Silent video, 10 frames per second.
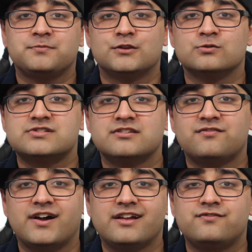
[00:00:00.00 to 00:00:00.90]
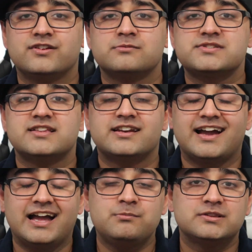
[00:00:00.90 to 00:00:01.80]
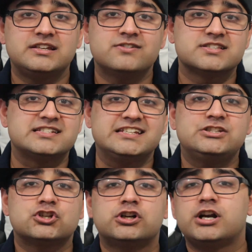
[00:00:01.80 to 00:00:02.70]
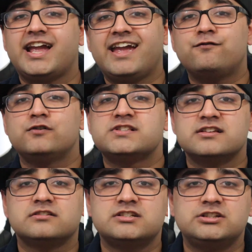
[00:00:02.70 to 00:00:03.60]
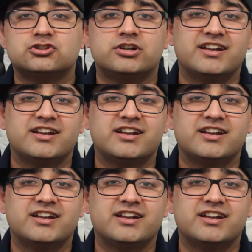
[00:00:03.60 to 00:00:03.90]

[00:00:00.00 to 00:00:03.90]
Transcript: Those are the five films that I believe as a teacher, every single teacher